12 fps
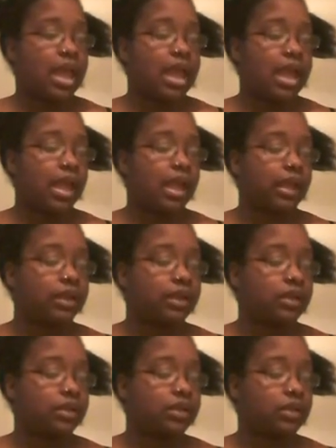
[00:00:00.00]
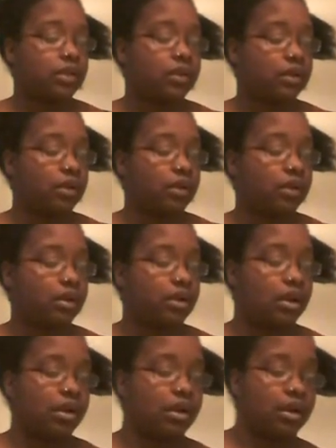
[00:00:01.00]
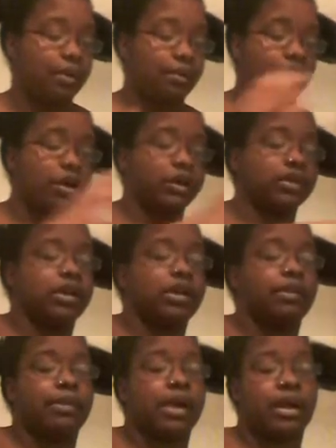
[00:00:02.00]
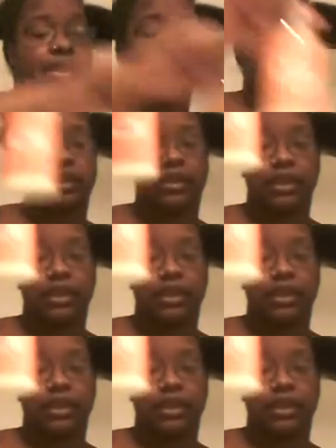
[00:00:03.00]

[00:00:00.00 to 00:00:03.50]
And I'm going to combine that with